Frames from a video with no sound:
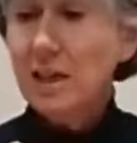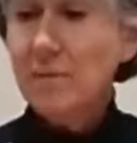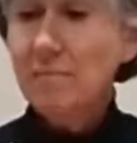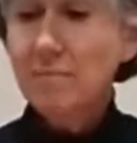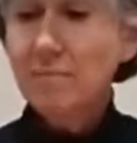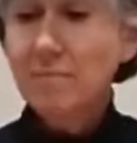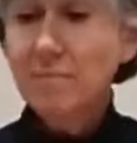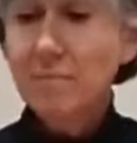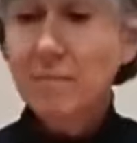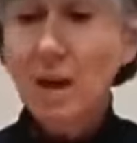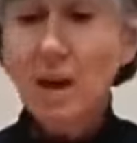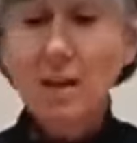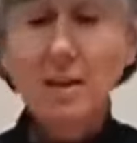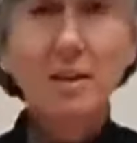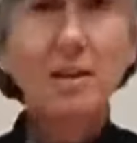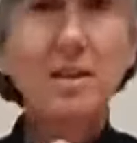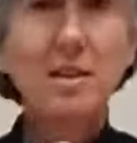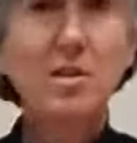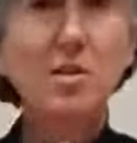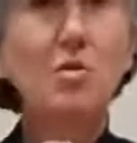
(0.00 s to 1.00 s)
um,
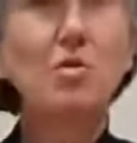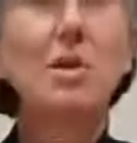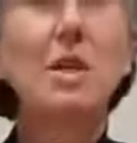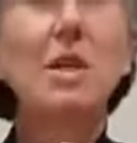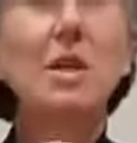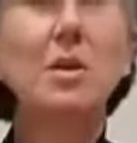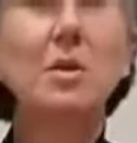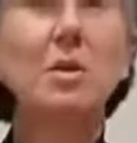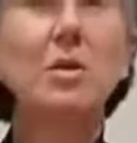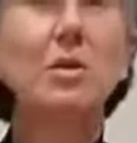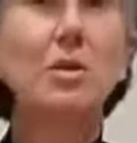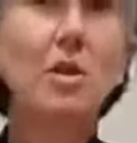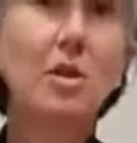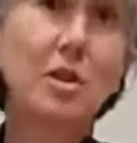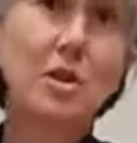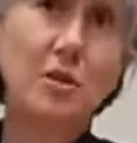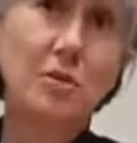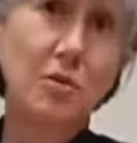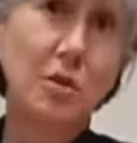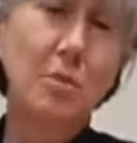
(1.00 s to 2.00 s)
I think that's a really cool
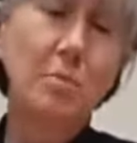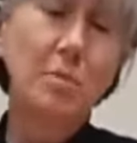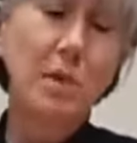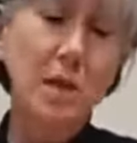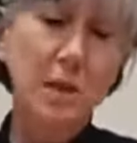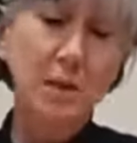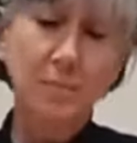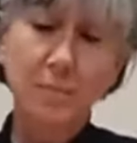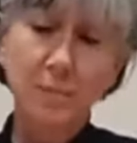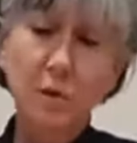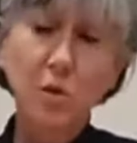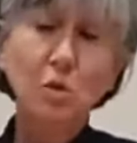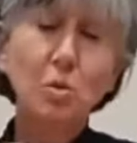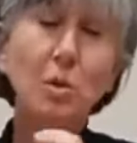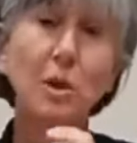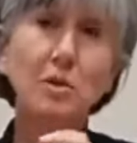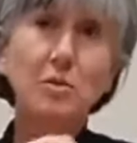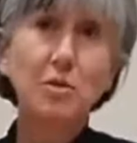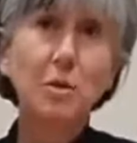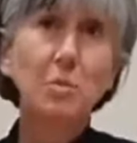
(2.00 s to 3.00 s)
toy from uh,
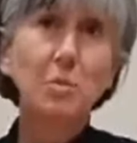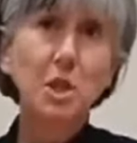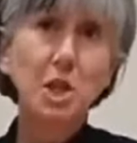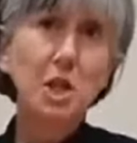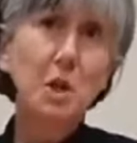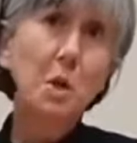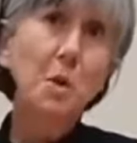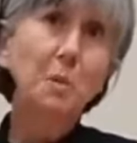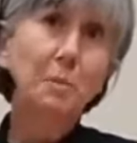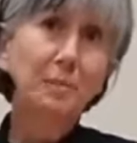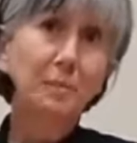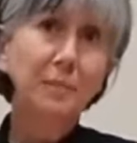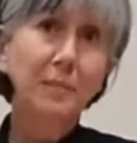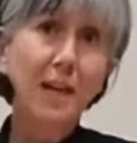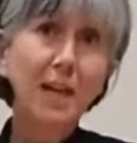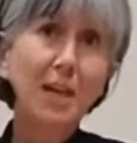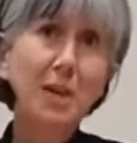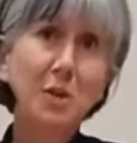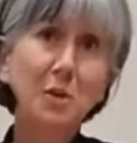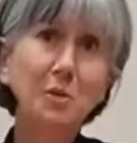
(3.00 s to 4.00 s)
new one from Djeco.
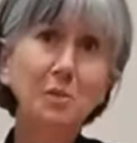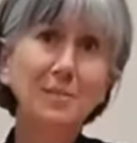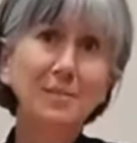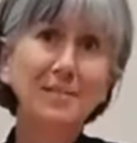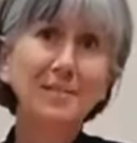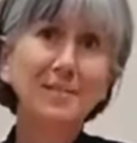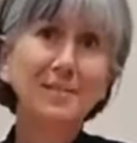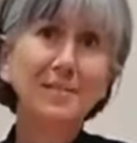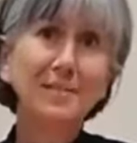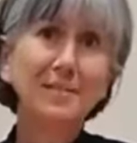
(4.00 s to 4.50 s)
Thank you.